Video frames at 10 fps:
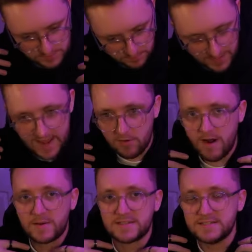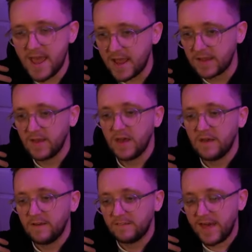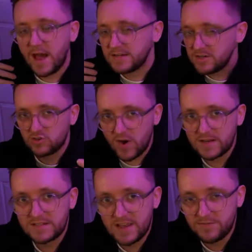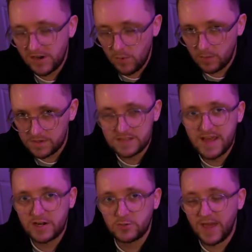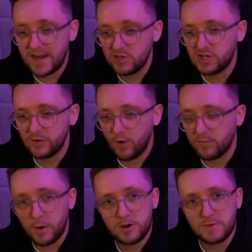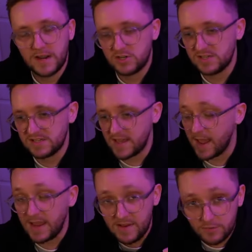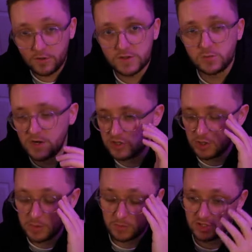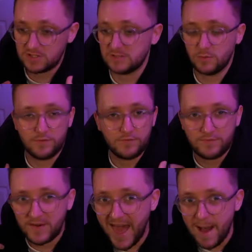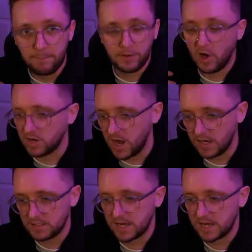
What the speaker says: plate around its neck. That didn't translate very well into the actual engine of Pokémon Legends Z-A. Even on the Switch 2, it was just this sort of flat block color